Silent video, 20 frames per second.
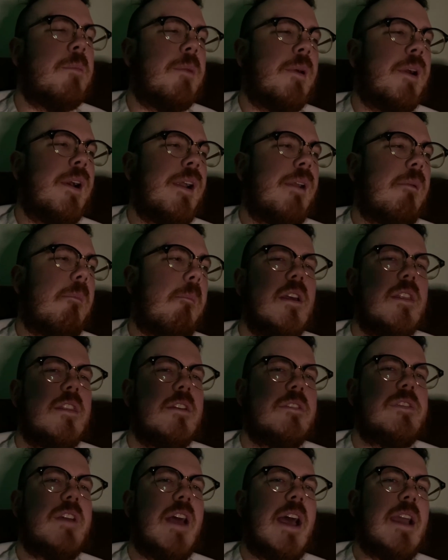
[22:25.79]
But the
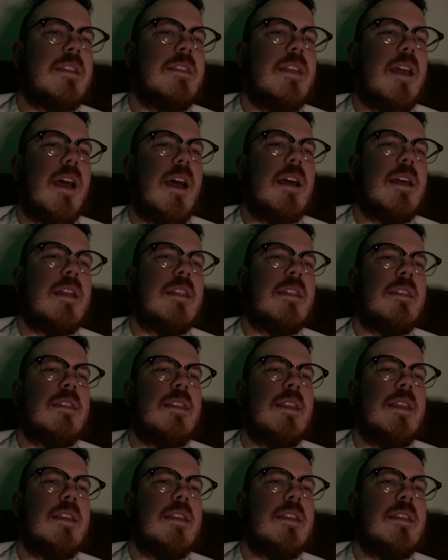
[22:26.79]
fact that
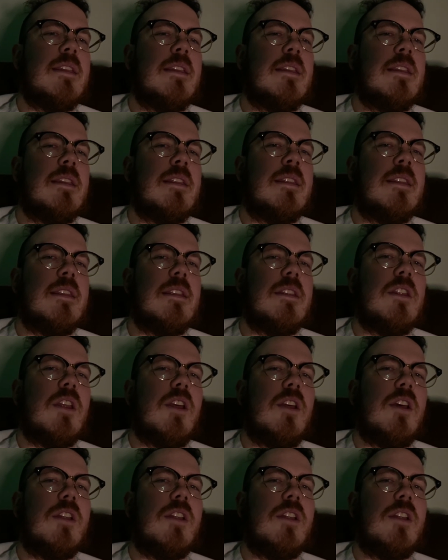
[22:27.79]
the